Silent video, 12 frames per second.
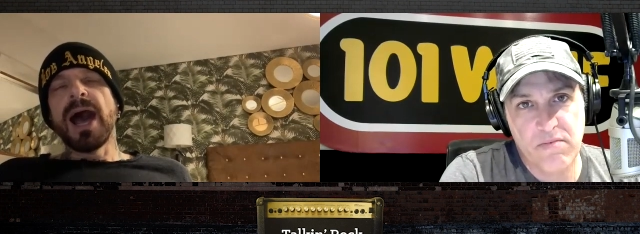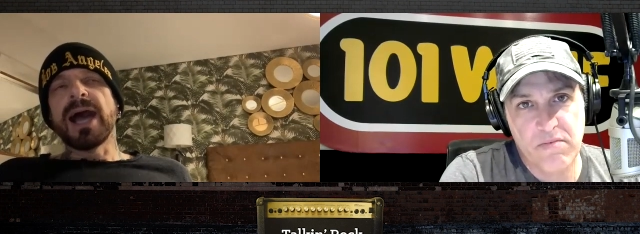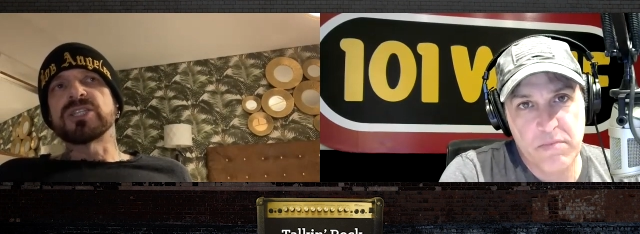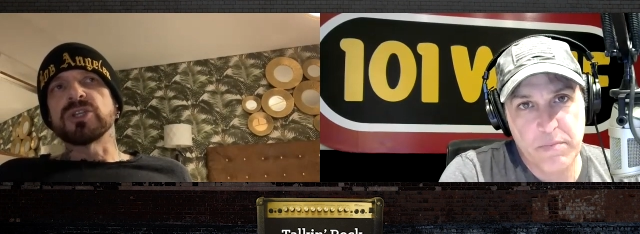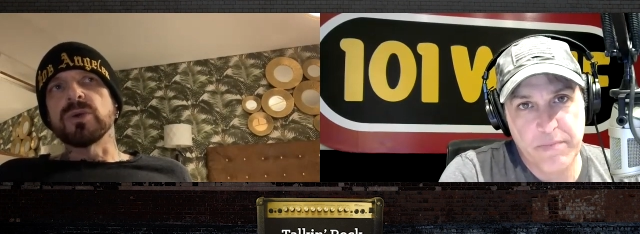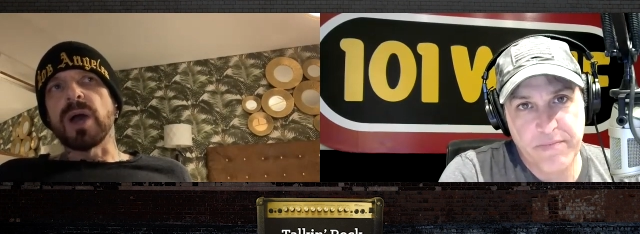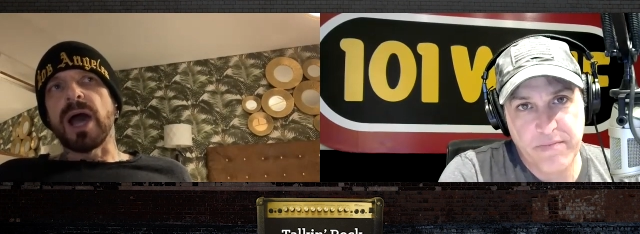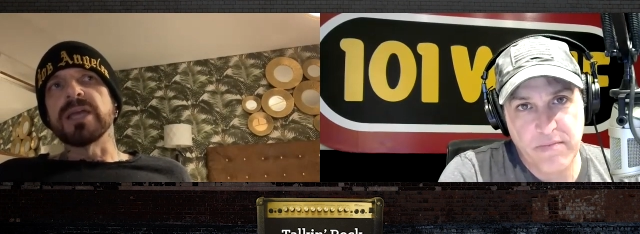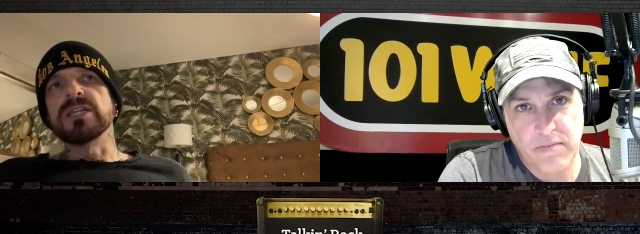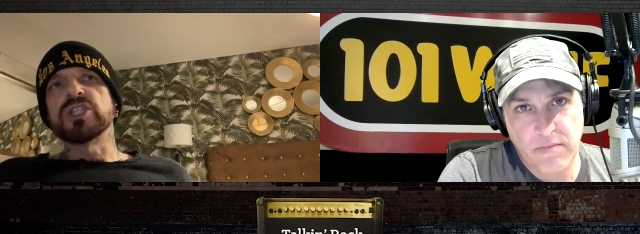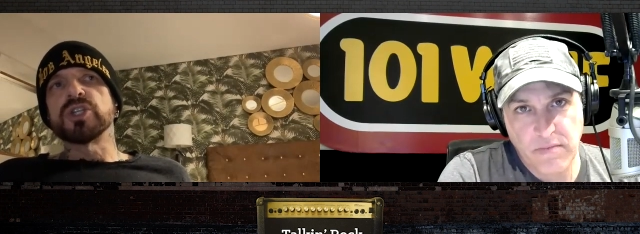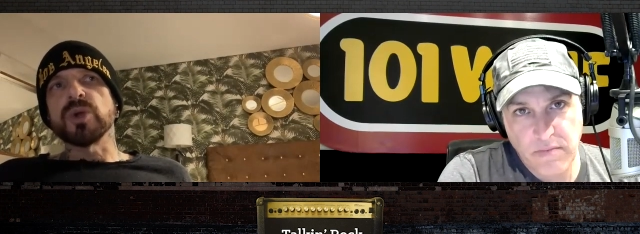Speaker 1: I do. I
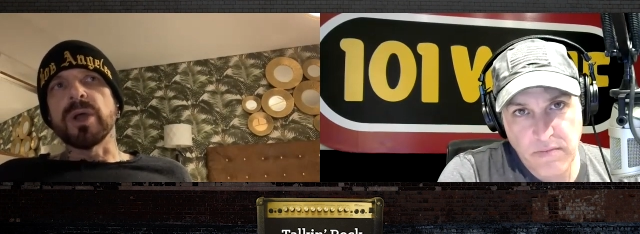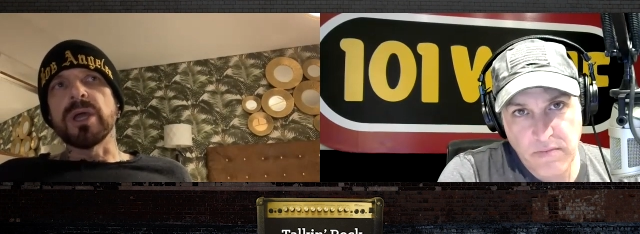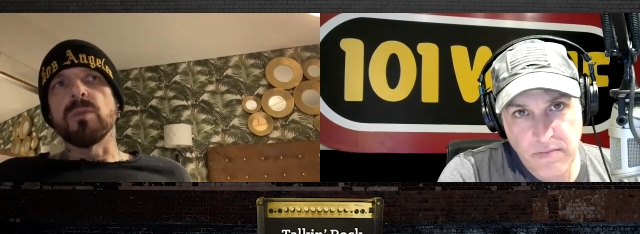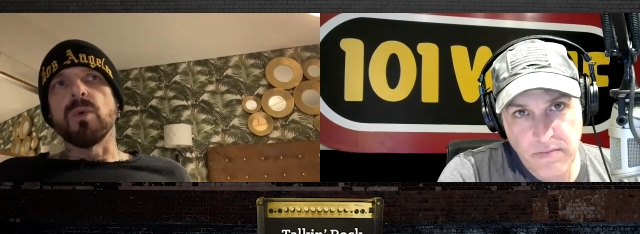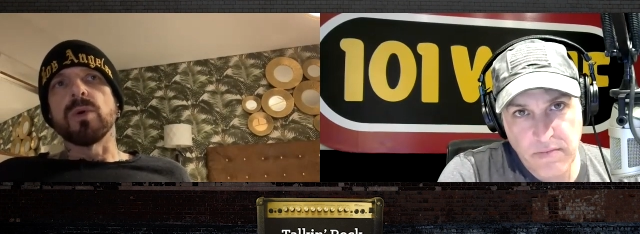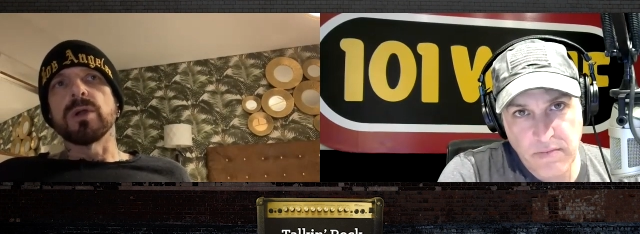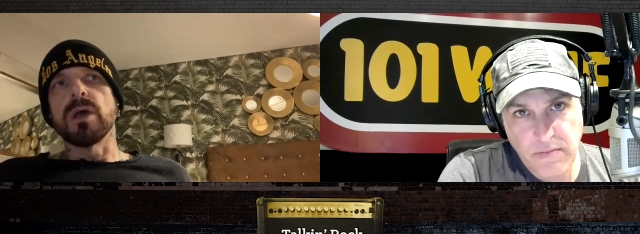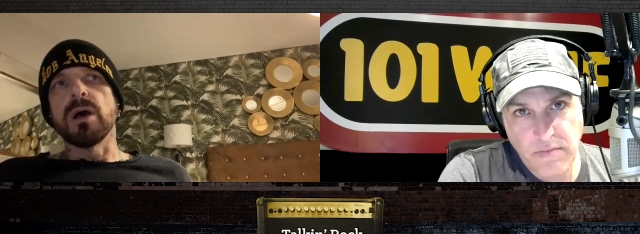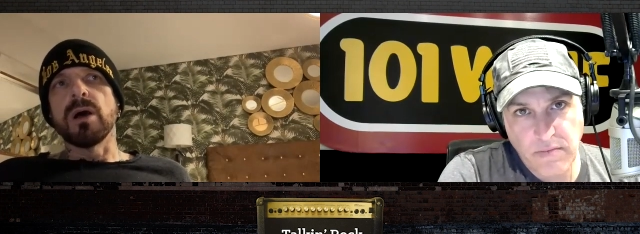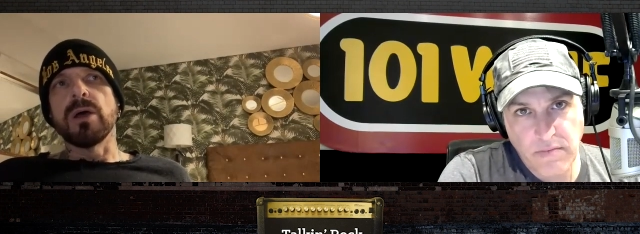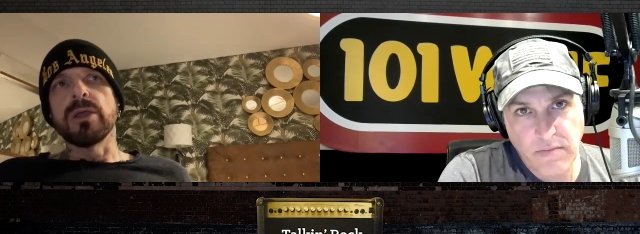enjoy it more now.